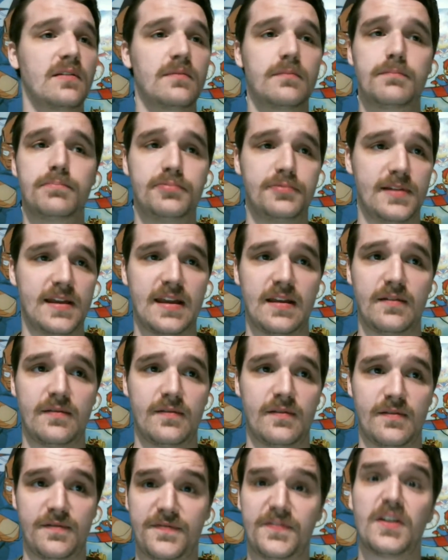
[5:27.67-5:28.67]
playing
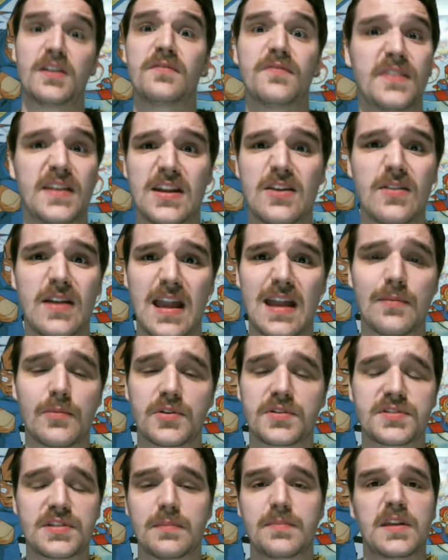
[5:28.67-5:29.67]
a fun video game or
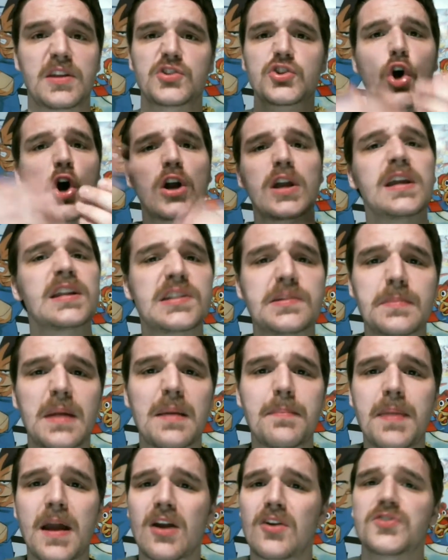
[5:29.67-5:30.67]
something, talking to my
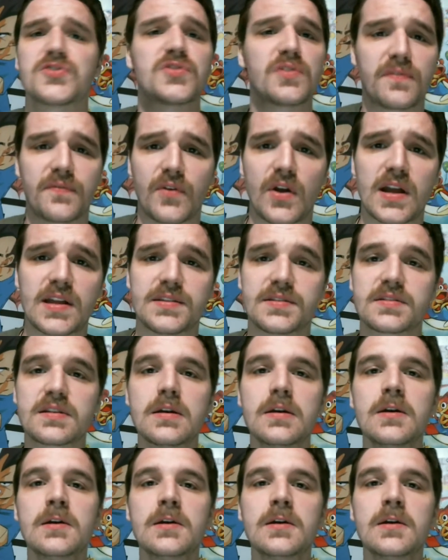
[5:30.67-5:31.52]
parents or friends.